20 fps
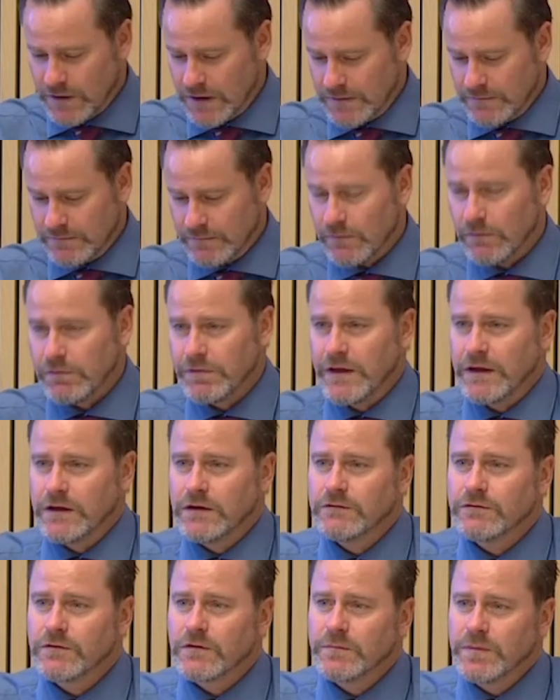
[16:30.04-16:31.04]
great. Well,
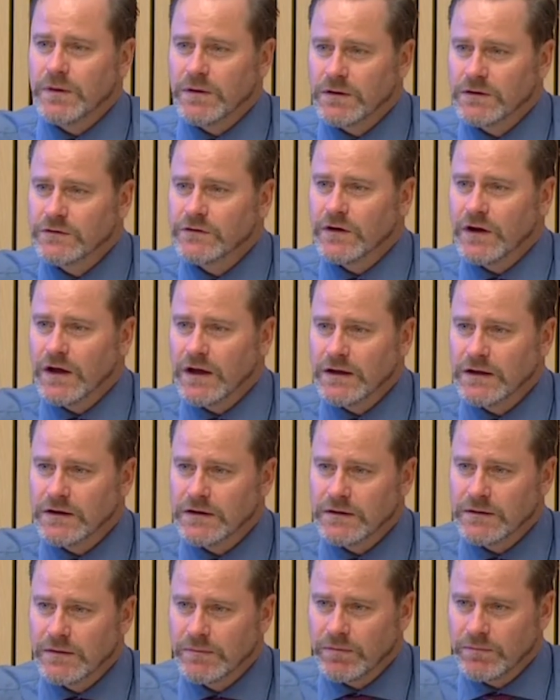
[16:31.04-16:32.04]
thank you for appearing today.
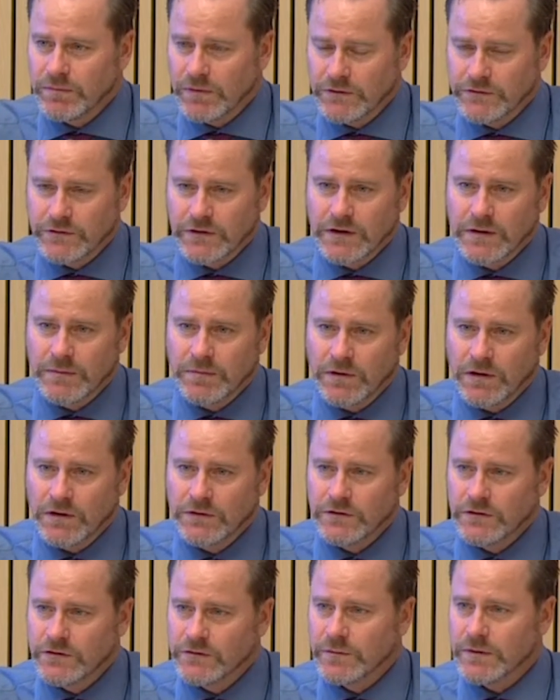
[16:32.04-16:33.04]
And once again,
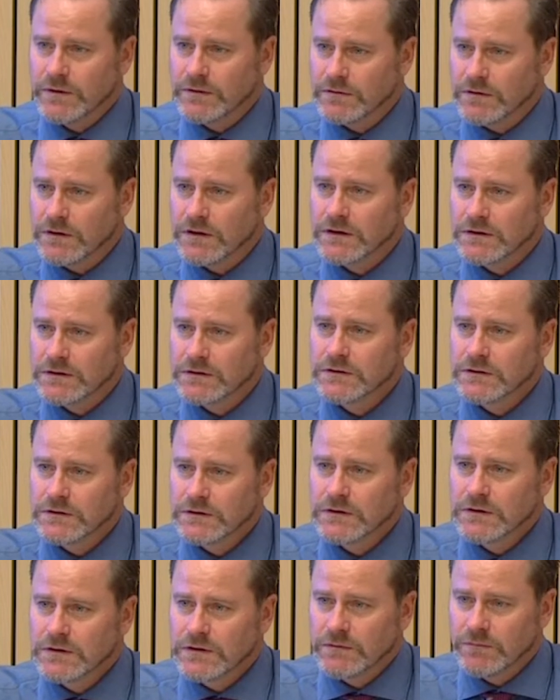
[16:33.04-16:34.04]
apologies, we're out
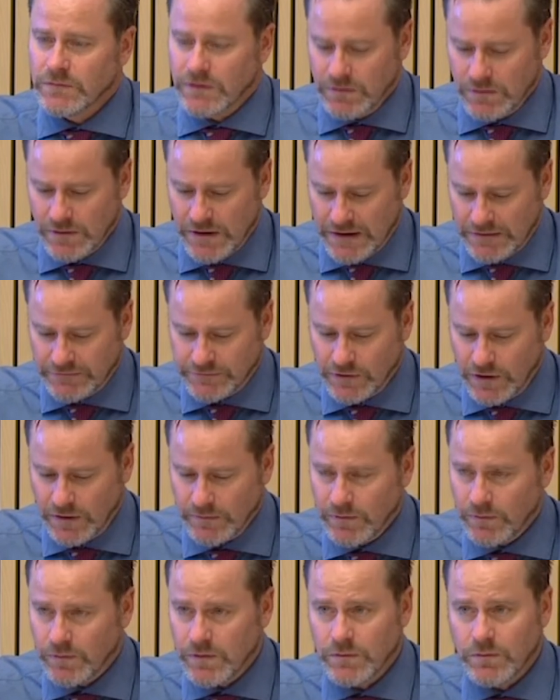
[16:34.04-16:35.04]
of
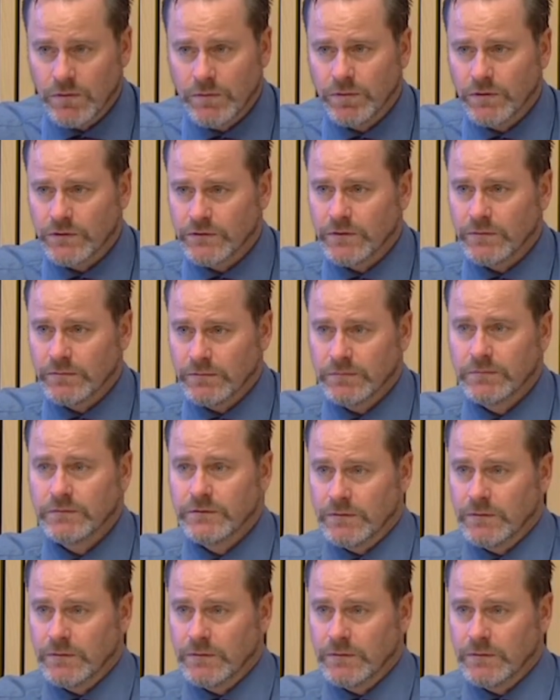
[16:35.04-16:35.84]
time, but we will put some